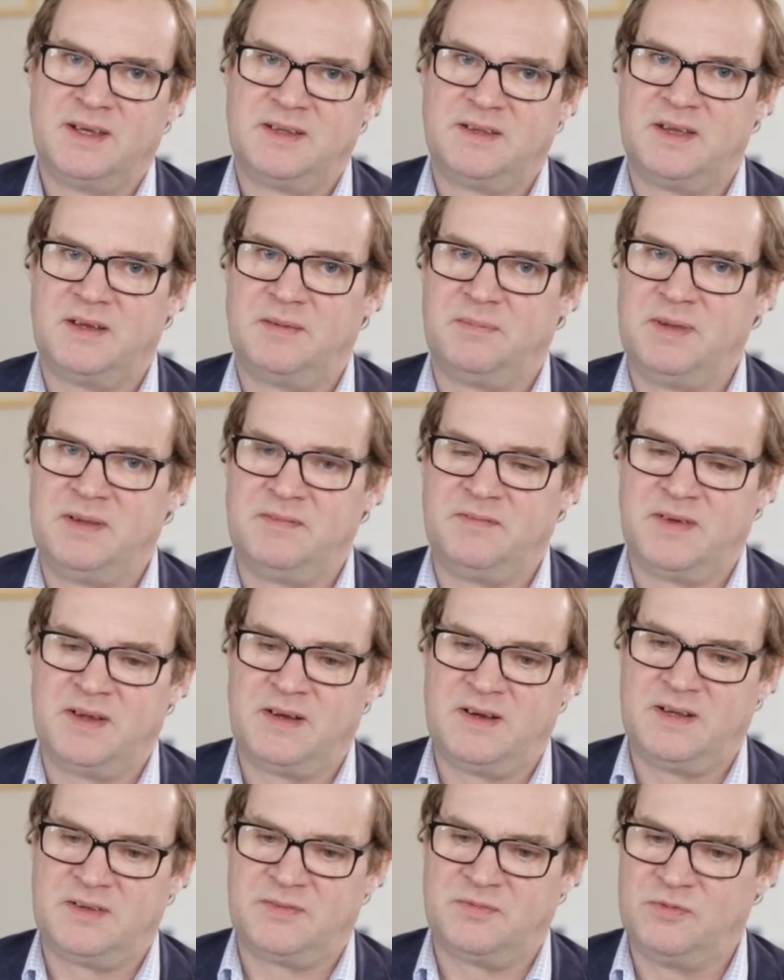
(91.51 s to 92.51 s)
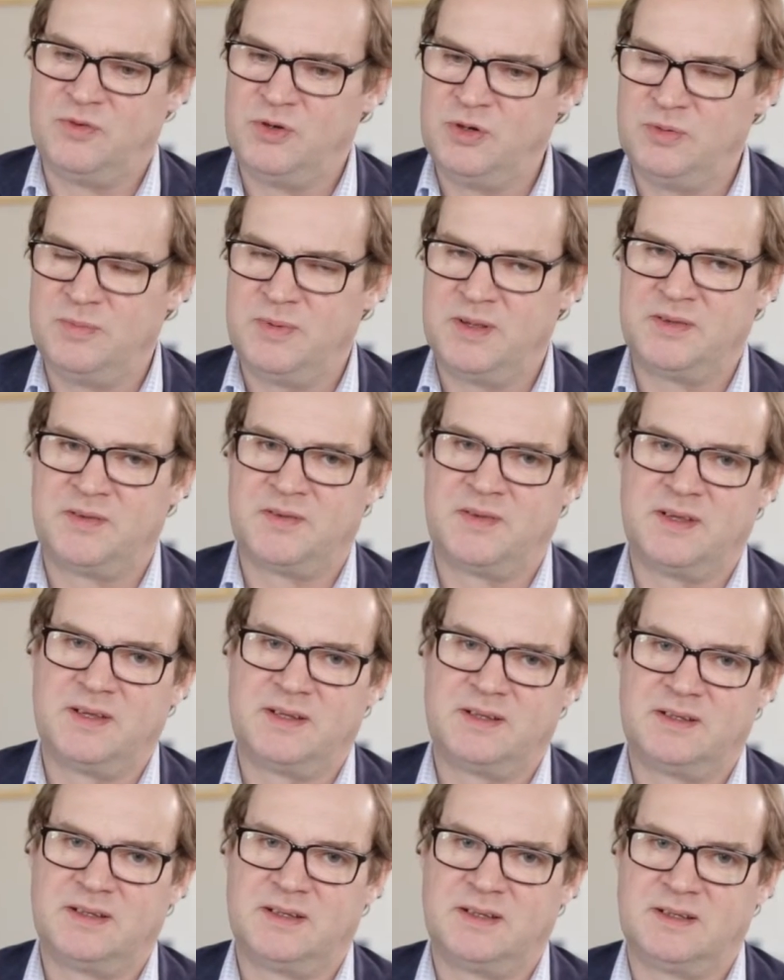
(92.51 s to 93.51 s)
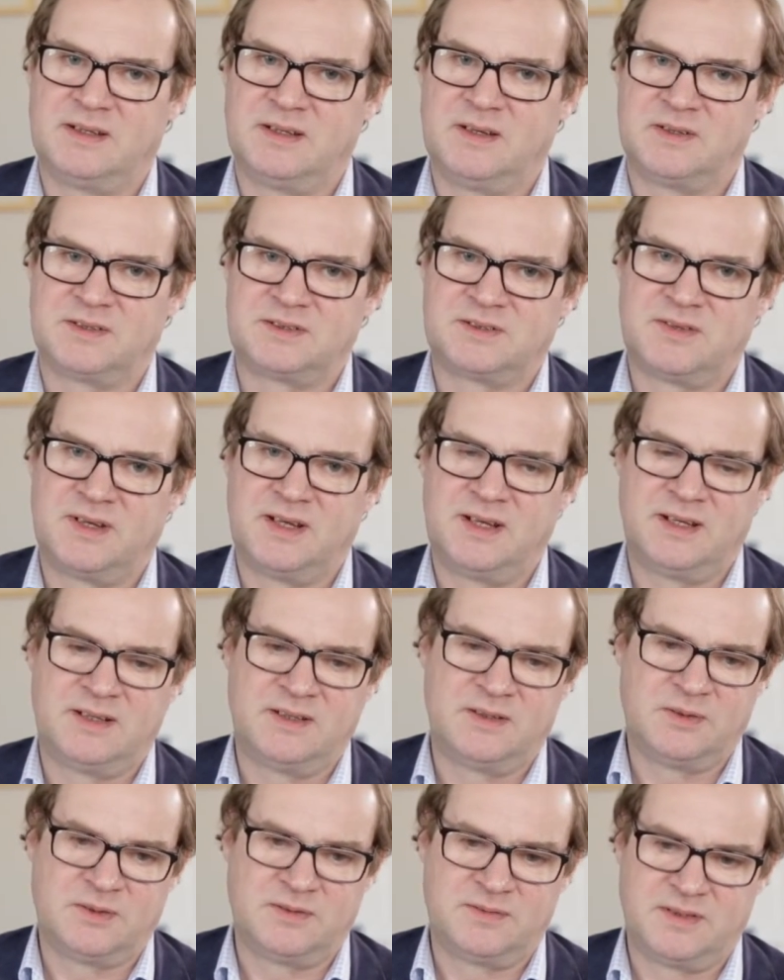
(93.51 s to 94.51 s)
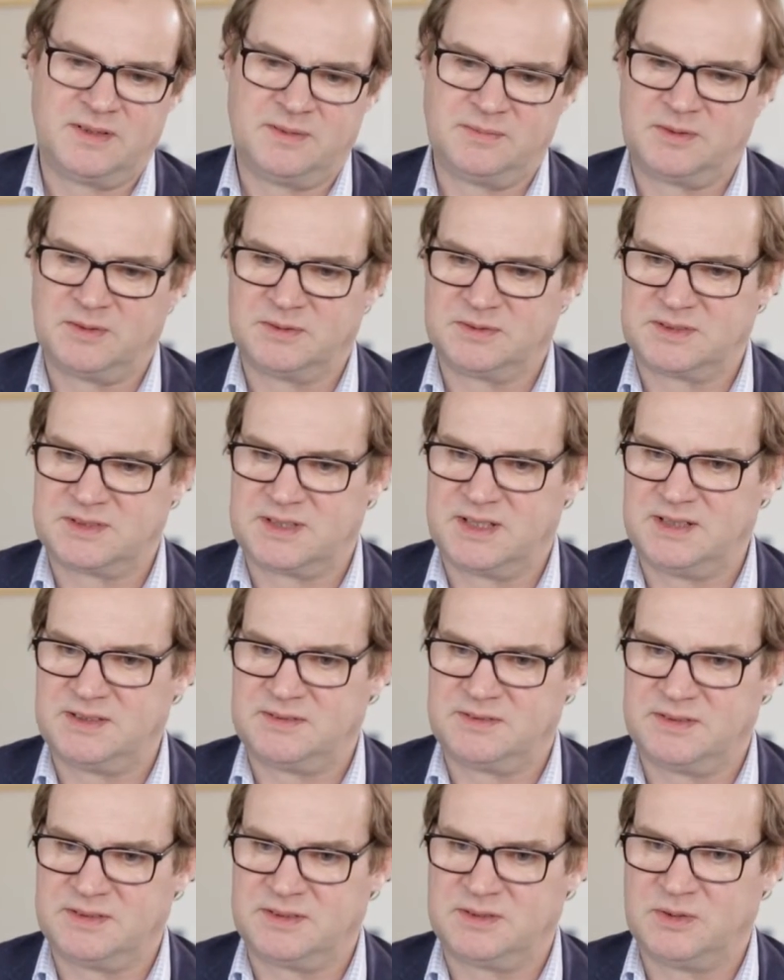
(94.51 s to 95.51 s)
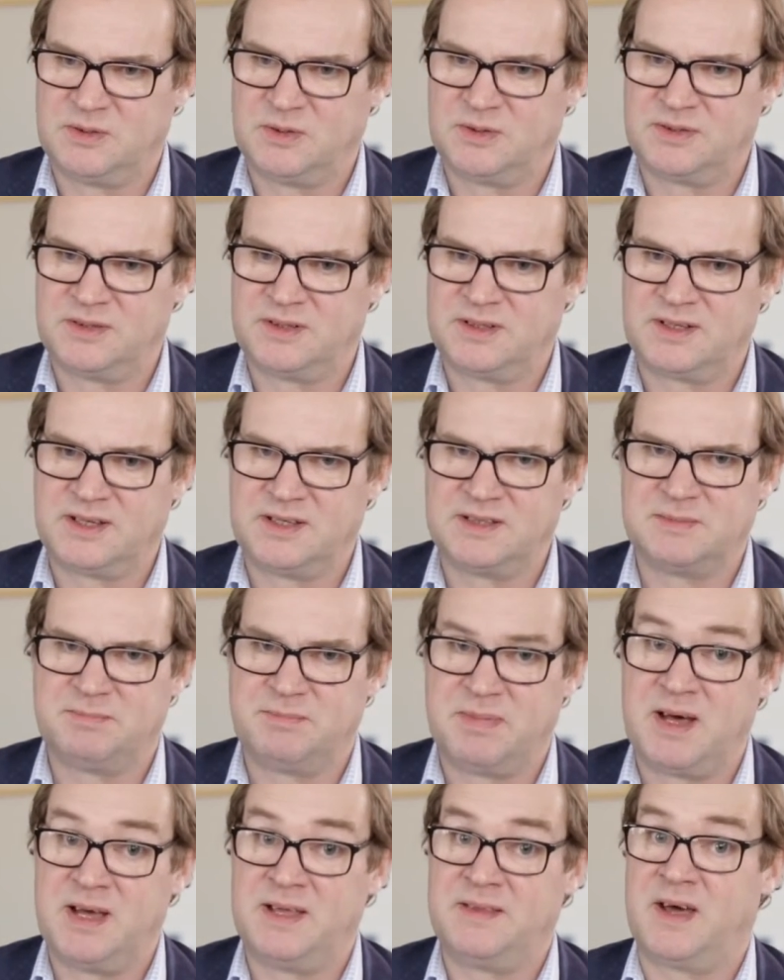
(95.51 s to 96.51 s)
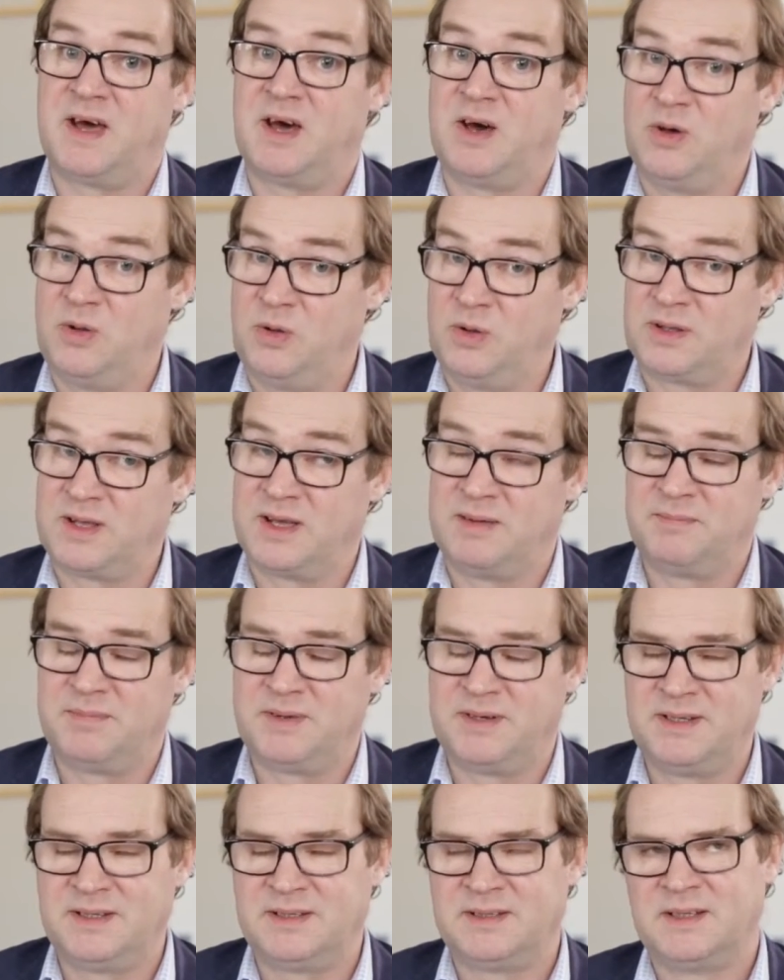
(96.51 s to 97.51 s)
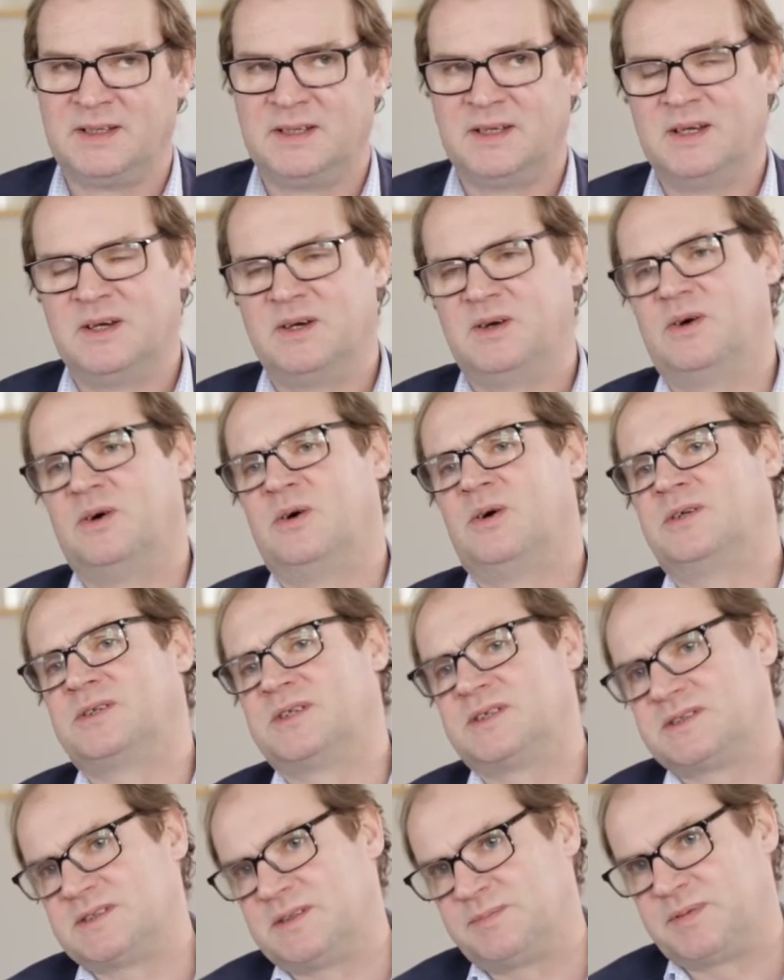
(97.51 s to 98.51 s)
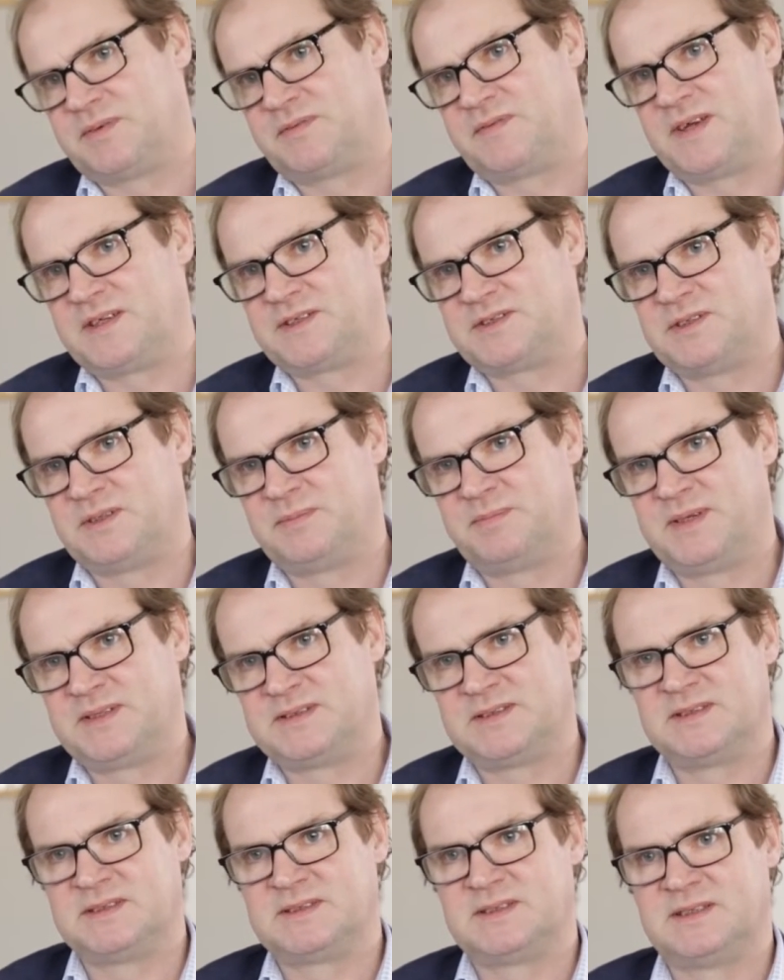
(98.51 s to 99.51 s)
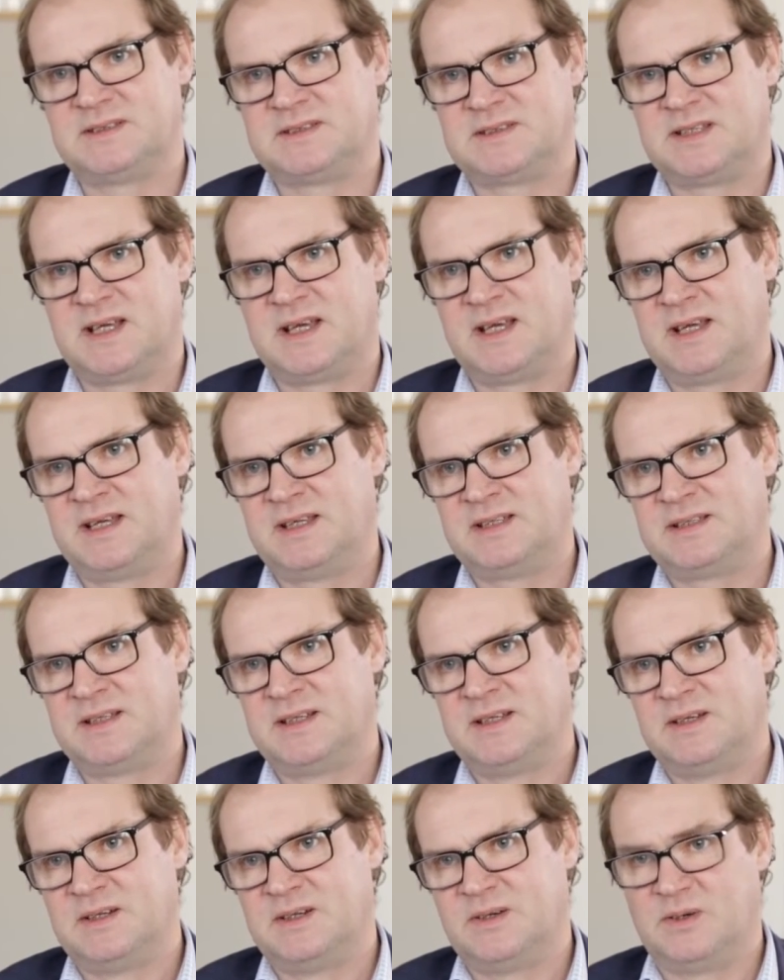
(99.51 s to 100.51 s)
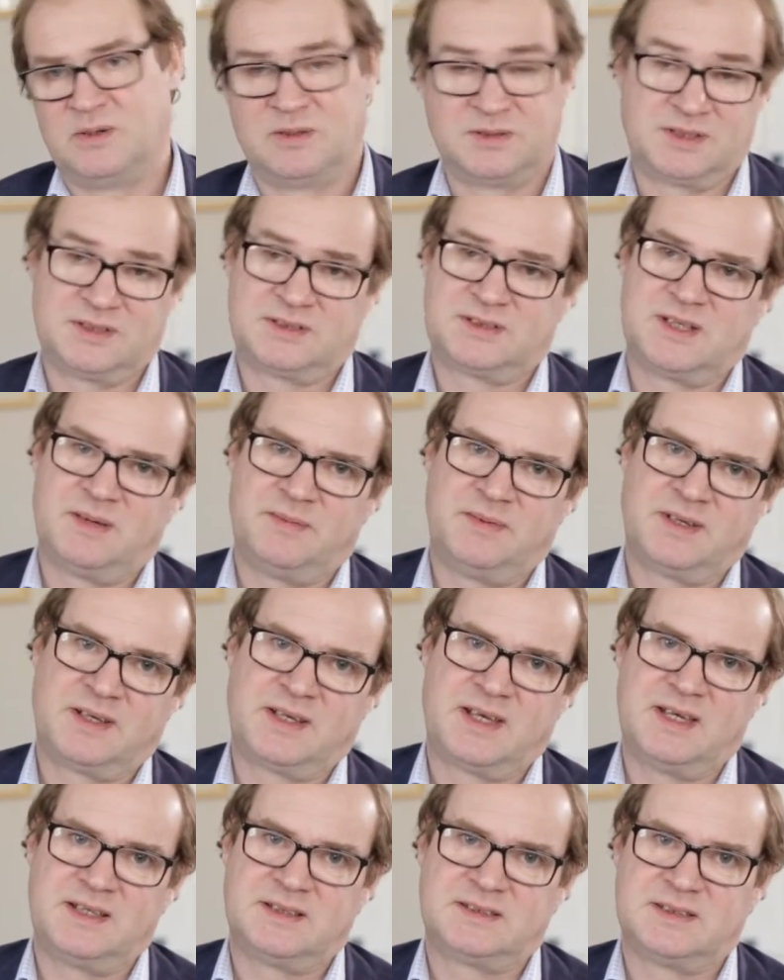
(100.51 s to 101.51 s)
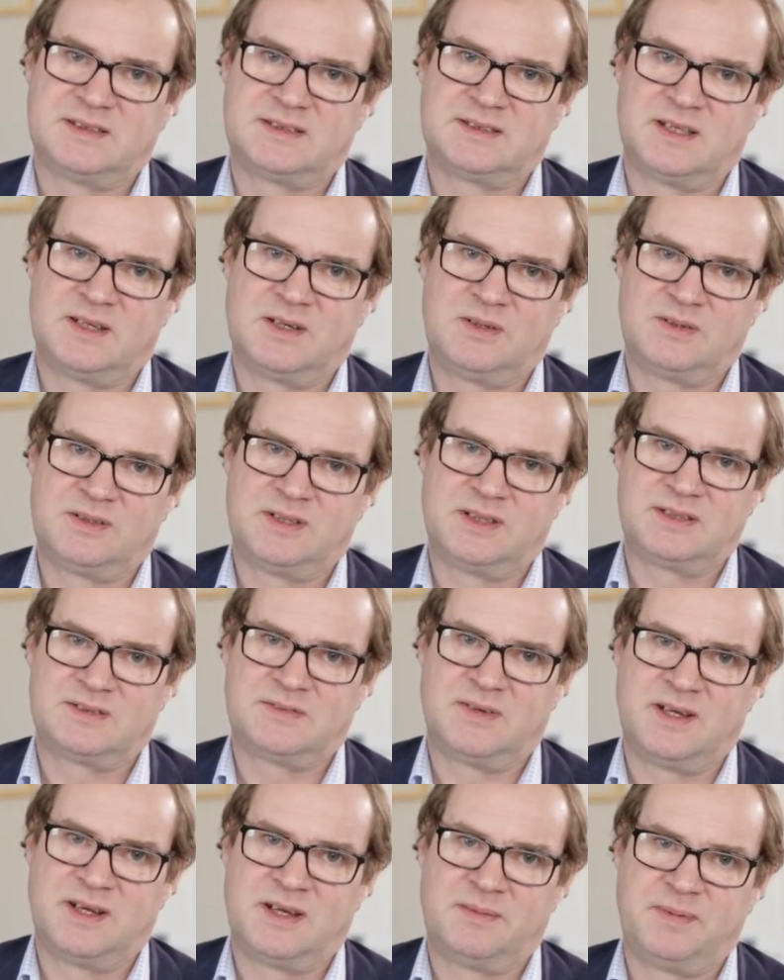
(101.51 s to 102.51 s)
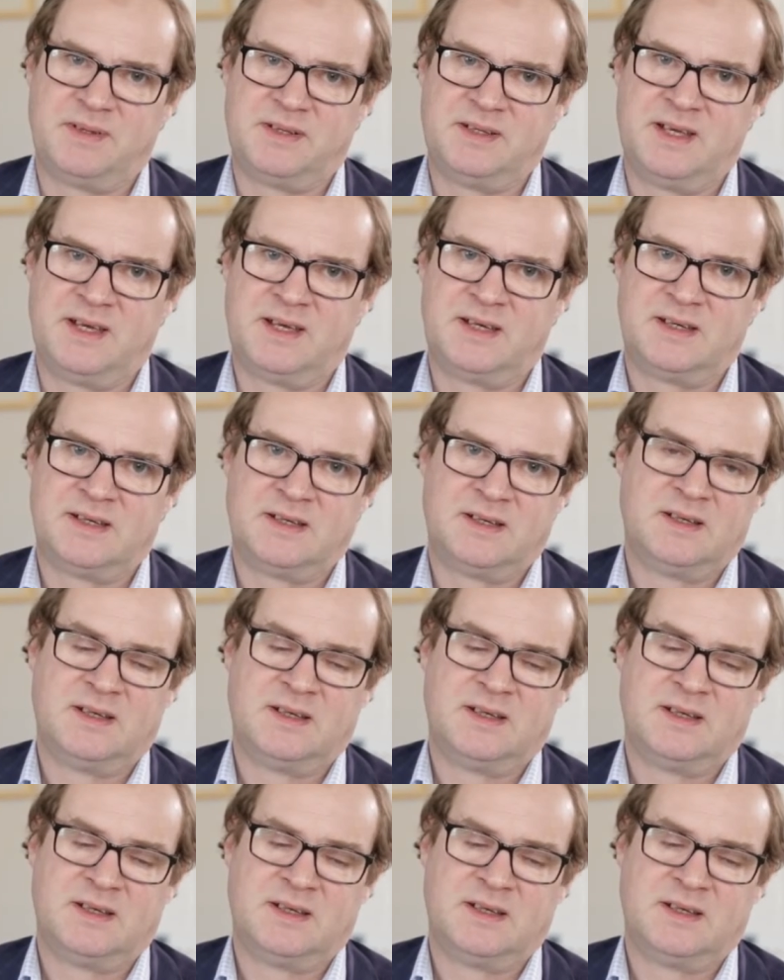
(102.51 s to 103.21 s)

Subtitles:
There have been various rumours that an Australian law firm called Slater and Gordon are going to buy the whole company, or just the professional businesses side, or just some of the cases. The whole thing's right up in the